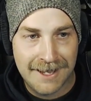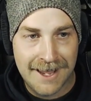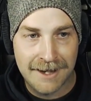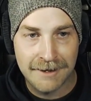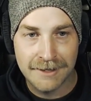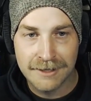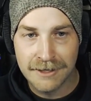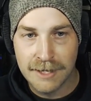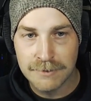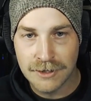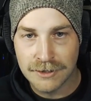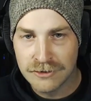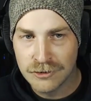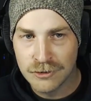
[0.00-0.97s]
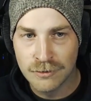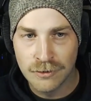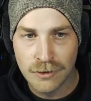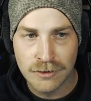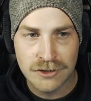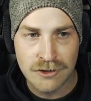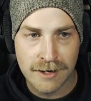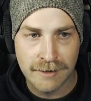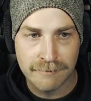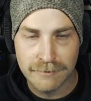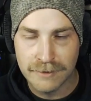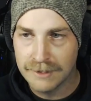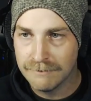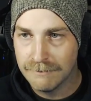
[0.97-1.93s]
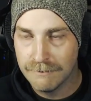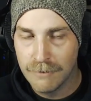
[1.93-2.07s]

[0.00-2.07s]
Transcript: Canada claims like true north, strong and free.